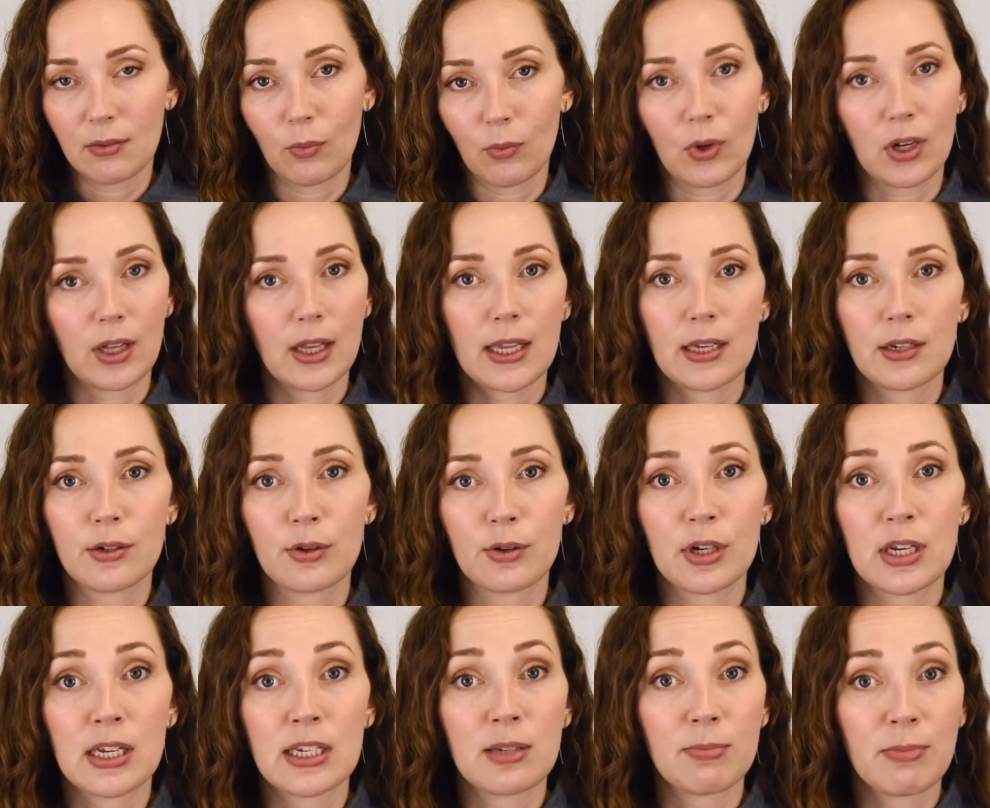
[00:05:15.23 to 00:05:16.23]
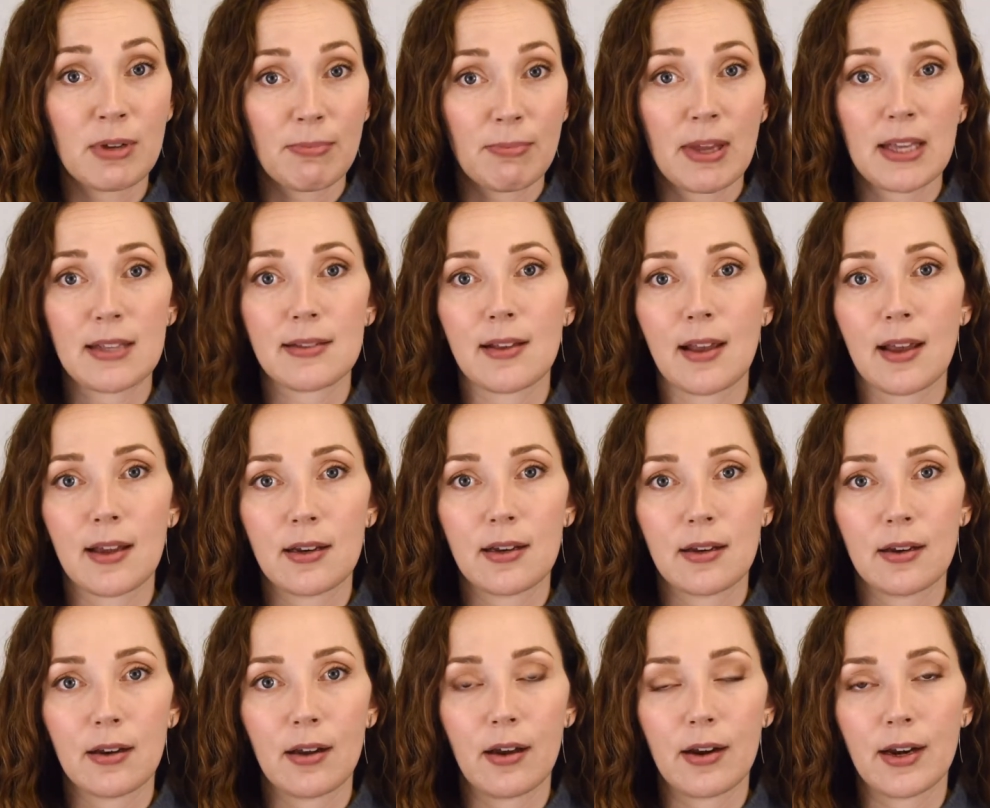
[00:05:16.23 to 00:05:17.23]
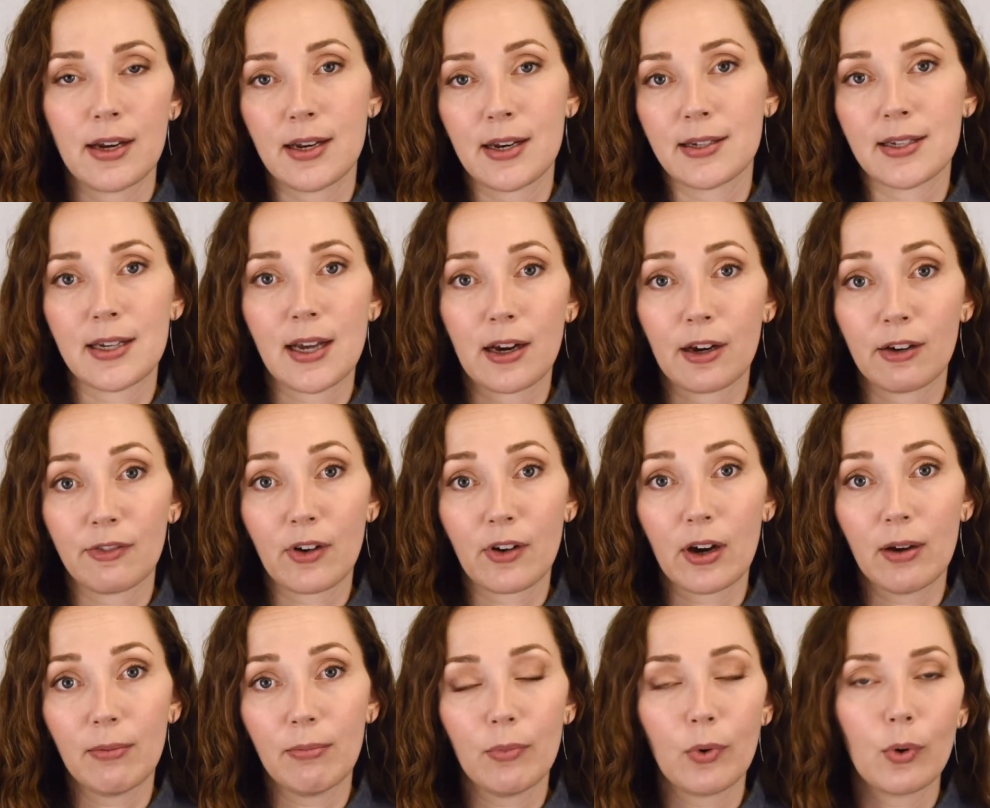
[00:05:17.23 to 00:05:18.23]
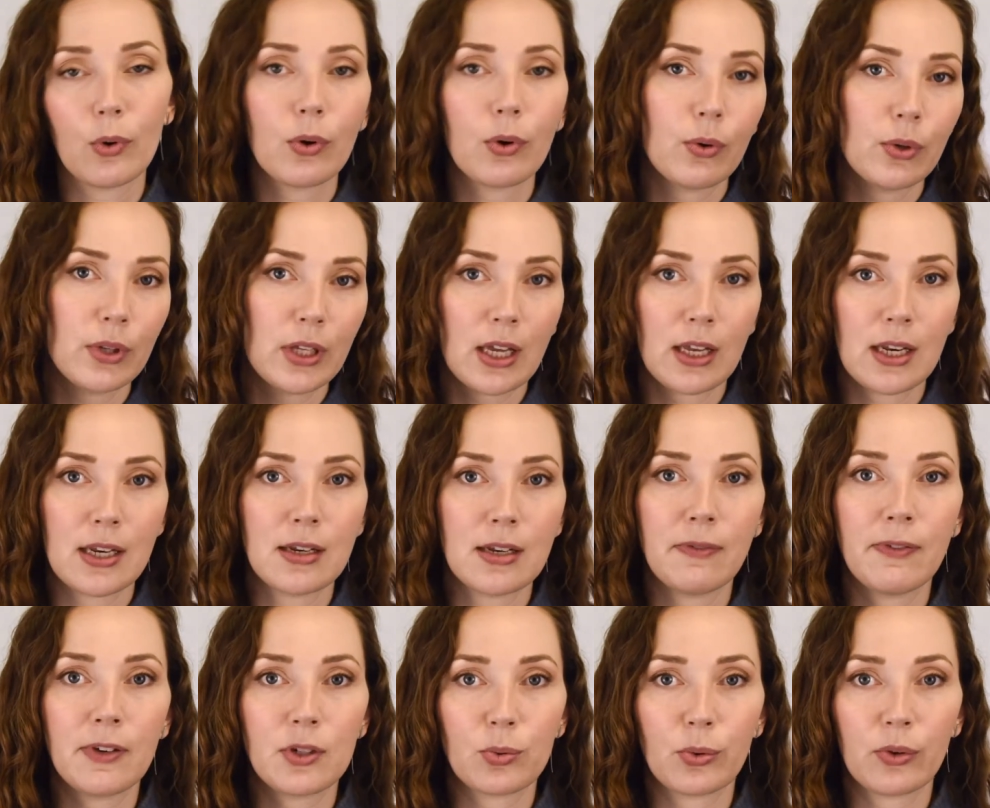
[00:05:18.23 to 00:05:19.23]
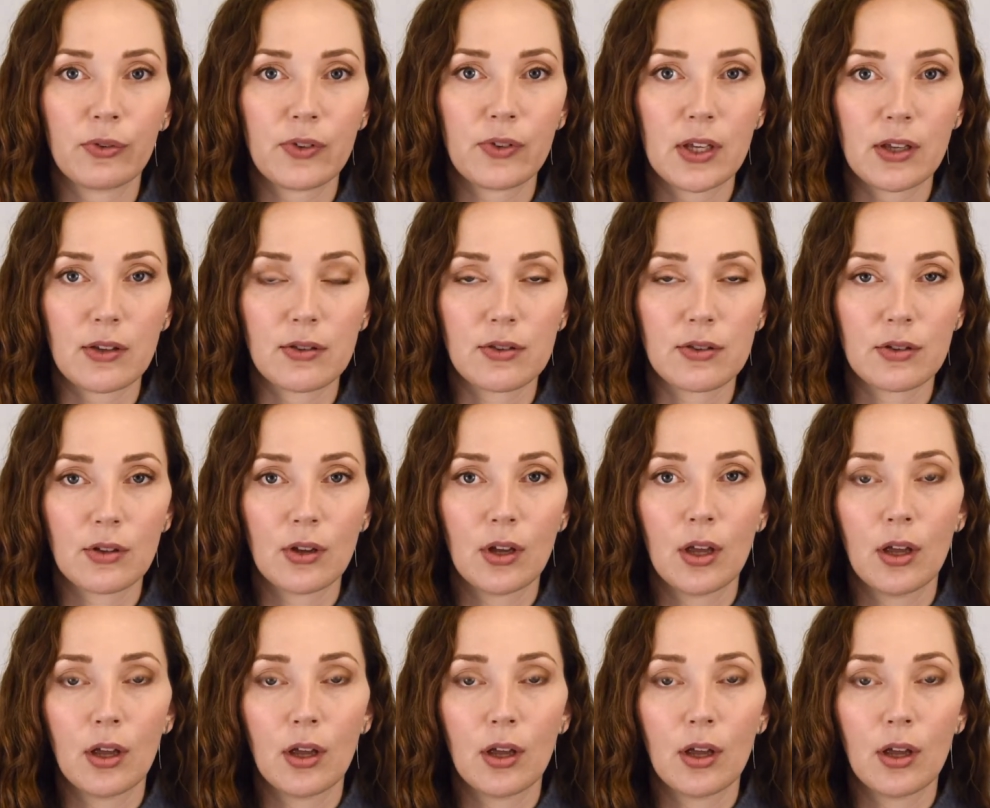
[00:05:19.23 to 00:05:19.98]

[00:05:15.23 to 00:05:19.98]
Would a landowner need to meet baseline on an entire farm or only on individual fields?